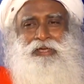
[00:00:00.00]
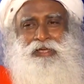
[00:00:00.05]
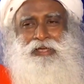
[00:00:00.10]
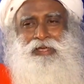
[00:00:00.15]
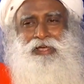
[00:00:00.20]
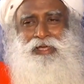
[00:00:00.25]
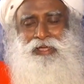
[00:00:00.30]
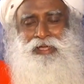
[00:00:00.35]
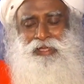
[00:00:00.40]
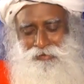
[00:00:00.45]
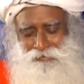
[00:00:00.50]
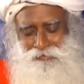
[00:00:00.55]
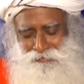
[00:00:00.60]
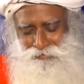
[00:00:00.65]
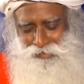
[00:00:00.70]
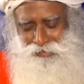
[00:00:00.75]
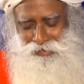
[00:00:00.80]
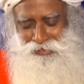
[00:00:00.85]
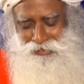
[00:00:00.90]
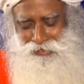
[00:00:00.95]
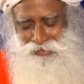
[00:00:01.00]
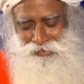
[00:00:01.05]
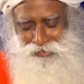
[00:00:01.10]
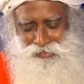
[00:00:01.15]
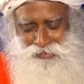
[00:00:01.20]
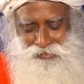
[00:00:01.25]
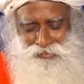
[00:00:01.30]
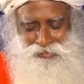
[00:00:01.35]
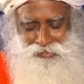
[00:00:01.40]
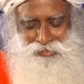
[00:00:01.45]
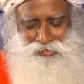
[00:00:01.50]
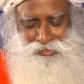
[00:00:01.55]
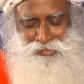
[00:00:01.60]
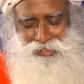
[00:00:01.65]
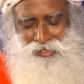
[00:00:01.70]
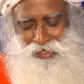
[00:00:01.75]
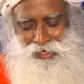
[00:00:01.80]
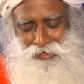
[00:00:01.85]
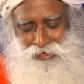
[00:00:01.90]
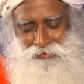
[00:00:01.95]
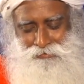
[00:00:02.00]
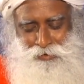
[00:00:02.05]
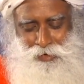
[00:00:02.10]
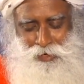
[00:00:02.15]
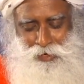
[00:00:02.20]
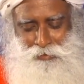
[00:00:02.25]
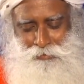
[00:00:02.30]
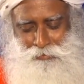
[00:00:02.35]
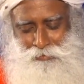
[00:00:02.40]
I have… Uh, I have not